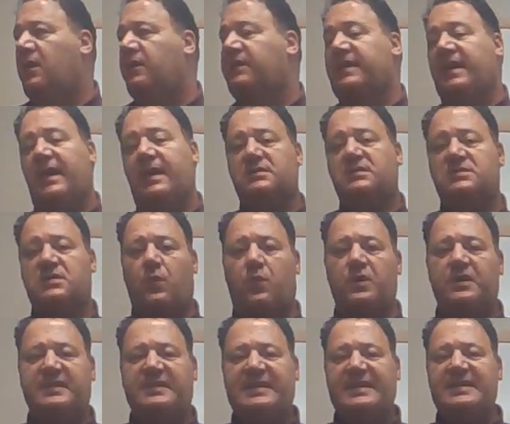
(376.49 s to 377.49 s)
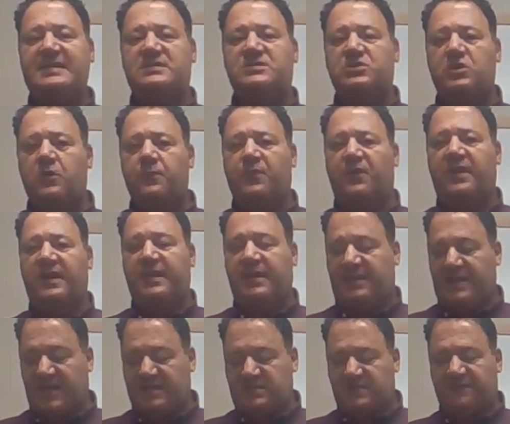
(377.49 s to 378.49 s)
Okay, so we're
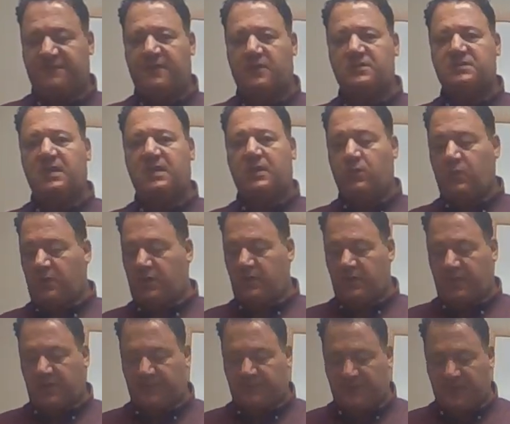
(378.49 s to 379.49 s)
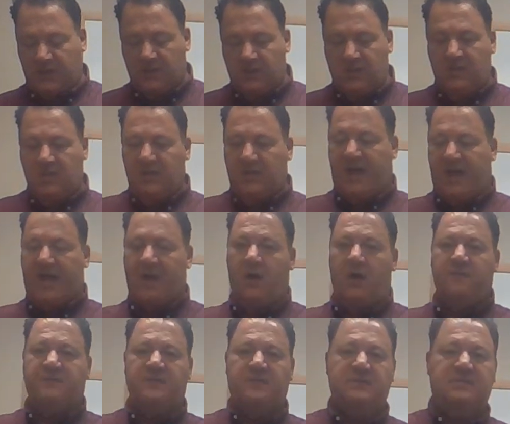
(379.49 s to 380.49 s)
de-superheating. That's the first thing we're doing. I
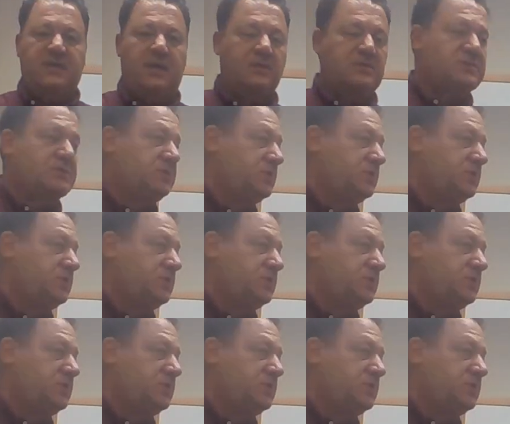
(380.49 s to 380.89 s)
often tell